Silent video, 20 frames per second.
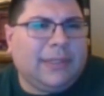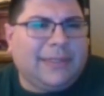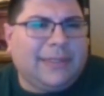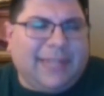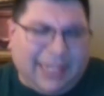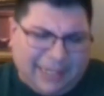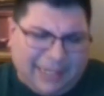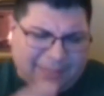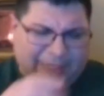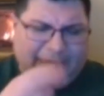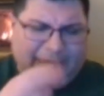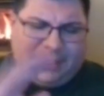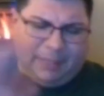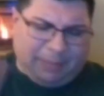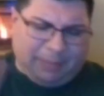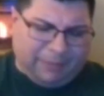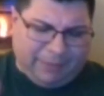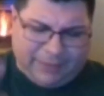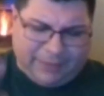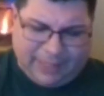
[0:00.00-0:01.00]
Setting aside
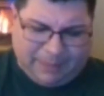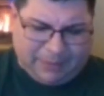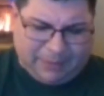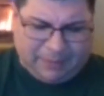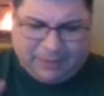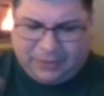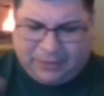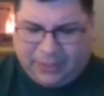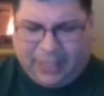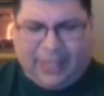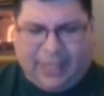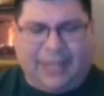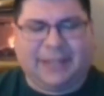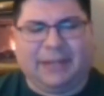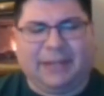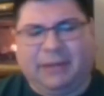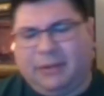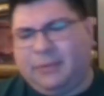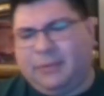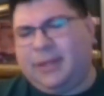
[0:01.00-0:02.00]
the above examples about China,
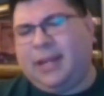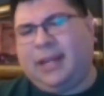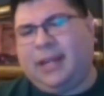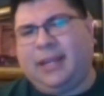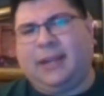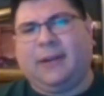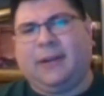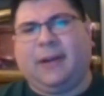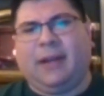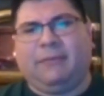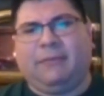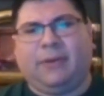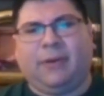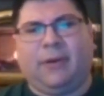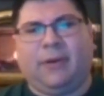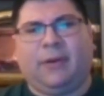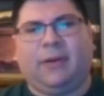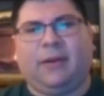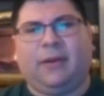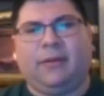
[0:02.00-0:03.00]
has anyone here ever
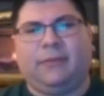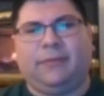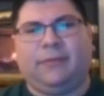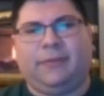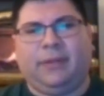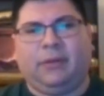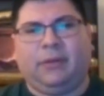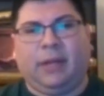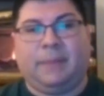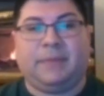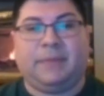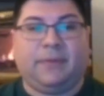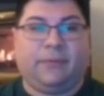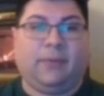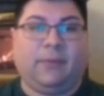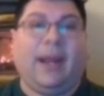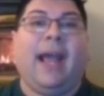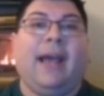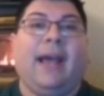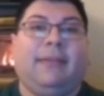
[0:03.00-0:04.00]
heard of The Grapes
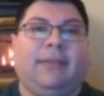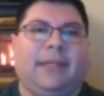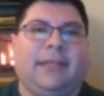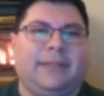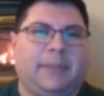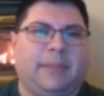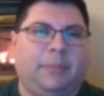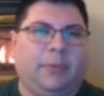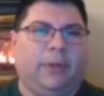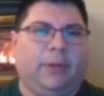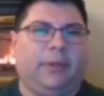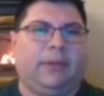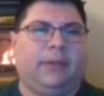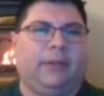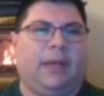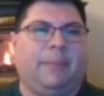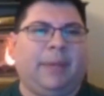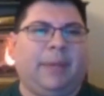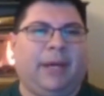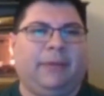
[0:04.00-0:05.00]
of Wrath? It's a
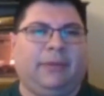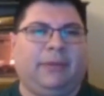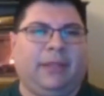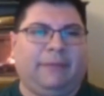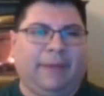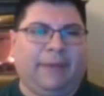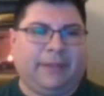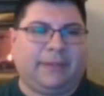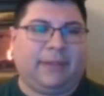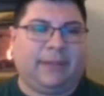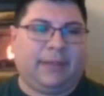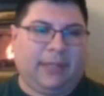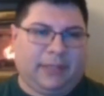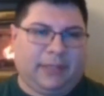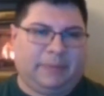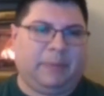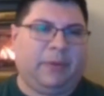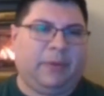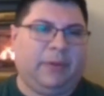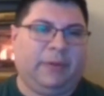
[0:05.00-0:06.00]
book about the effects of the
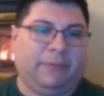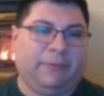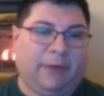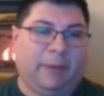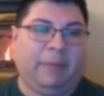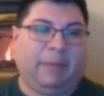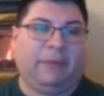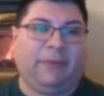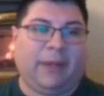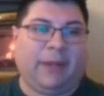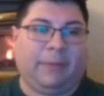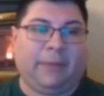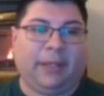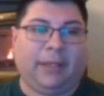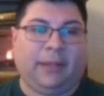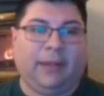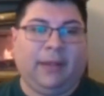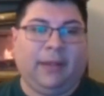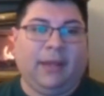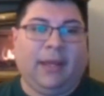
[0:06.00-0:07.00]
Dust Bowl on the farming
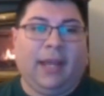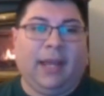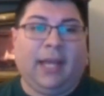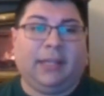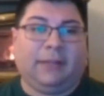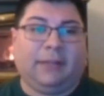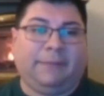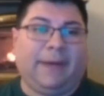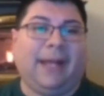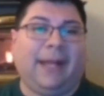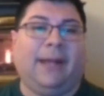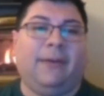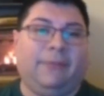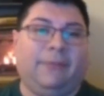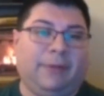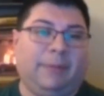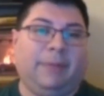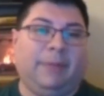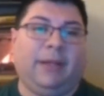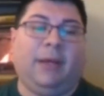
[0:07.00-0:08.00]
family and the
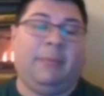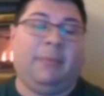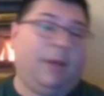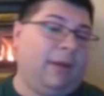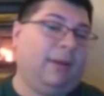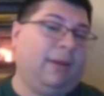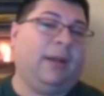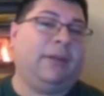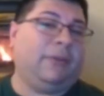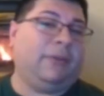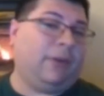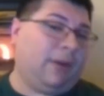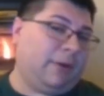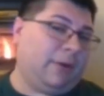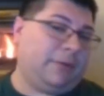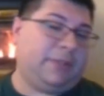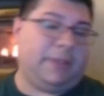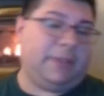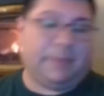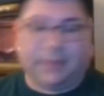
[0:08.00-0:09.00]
fallout from it, among other
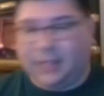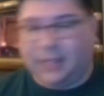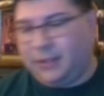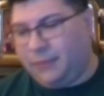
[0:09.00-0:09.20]
hardships.